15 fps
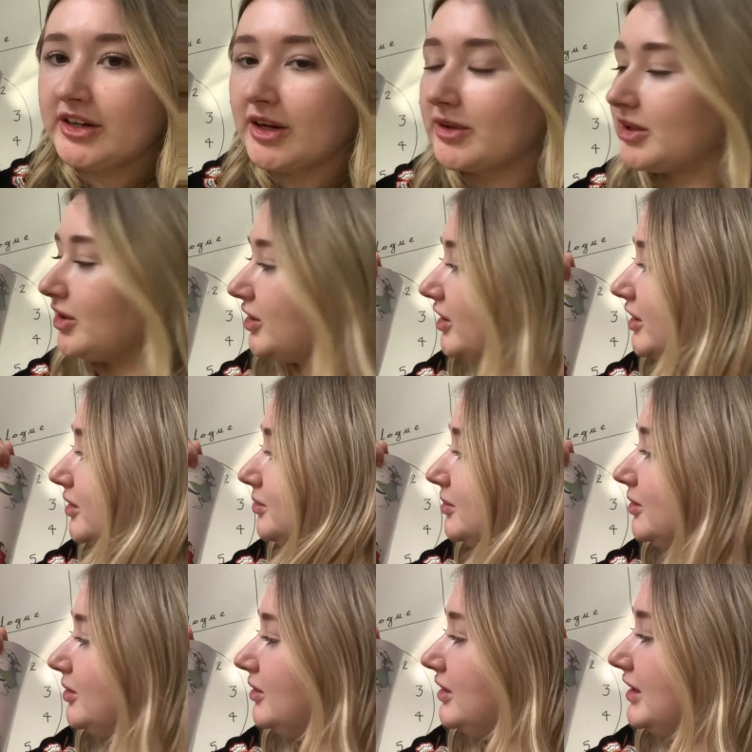o'clock in the
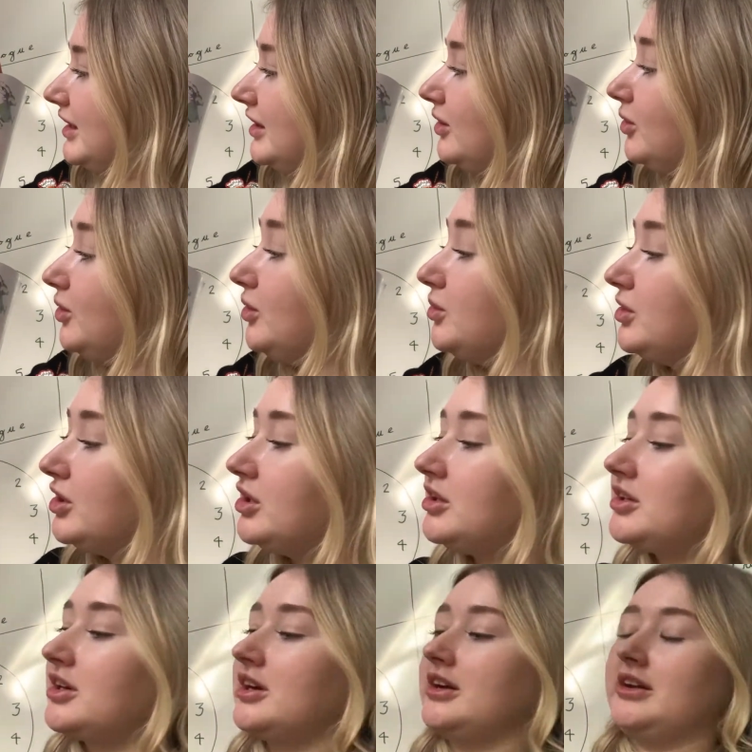morning. Oh, look.